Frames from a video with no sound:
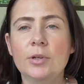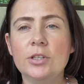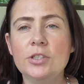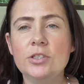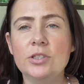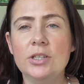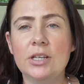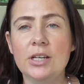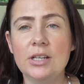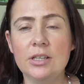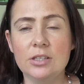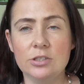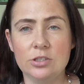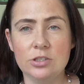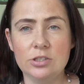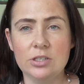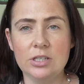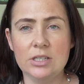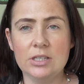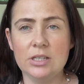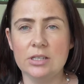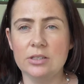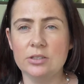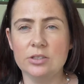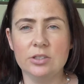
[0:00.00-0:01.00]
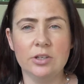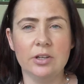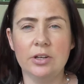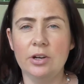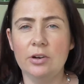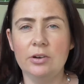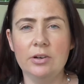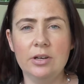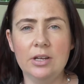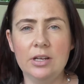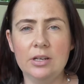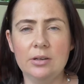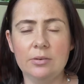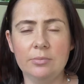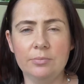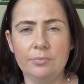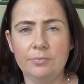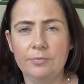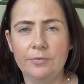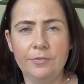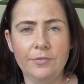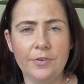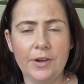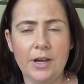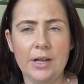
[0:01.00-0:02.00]
not doing anything too detailed, so I don't need a
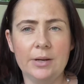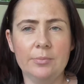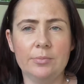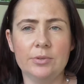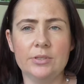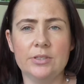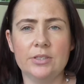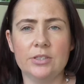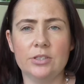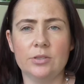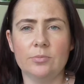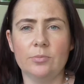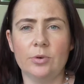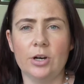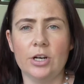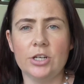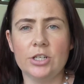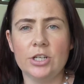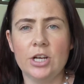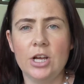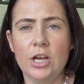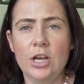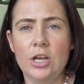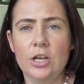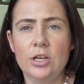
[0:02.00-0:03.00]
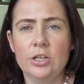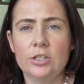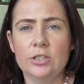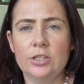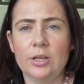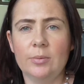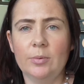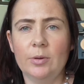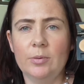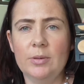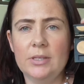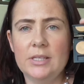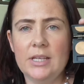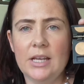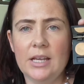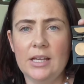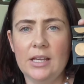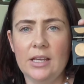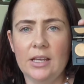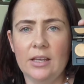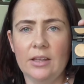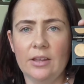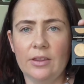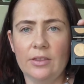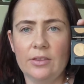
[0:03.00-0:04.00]
fine precision brush. So I'm going to be
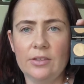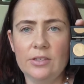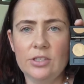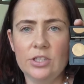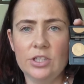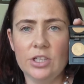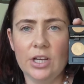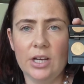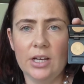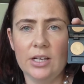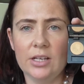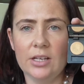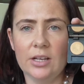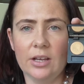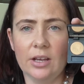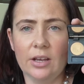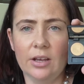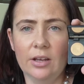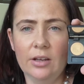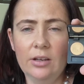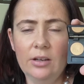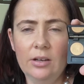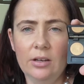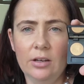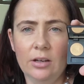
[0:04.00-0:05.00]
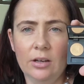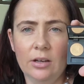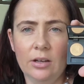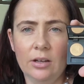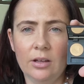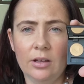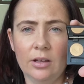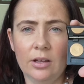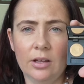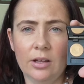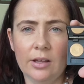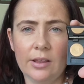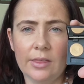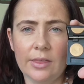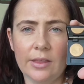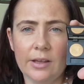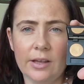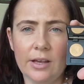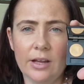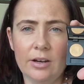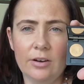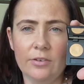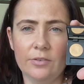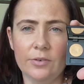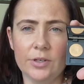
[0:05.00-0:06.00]
taking this shade here, the
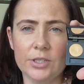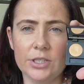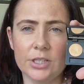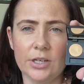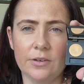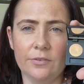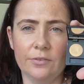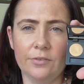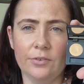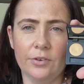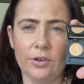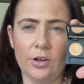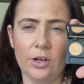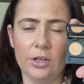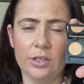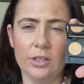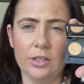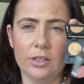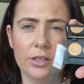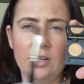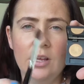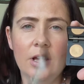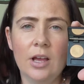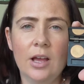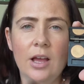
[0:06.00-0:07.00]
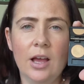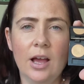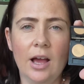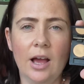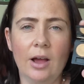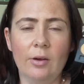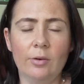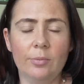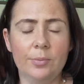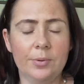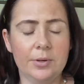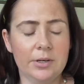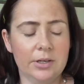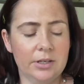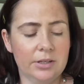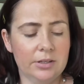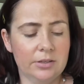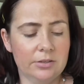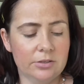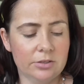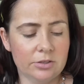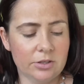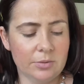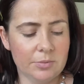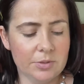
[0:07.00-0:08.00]
colour of which I've forgotten. I will put it in
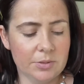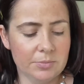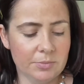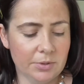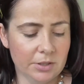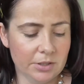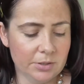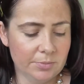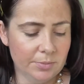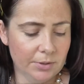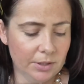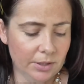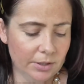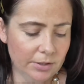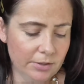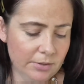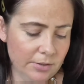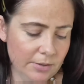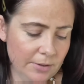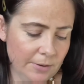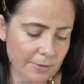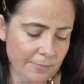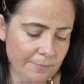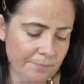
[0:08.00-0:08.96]
the description box below.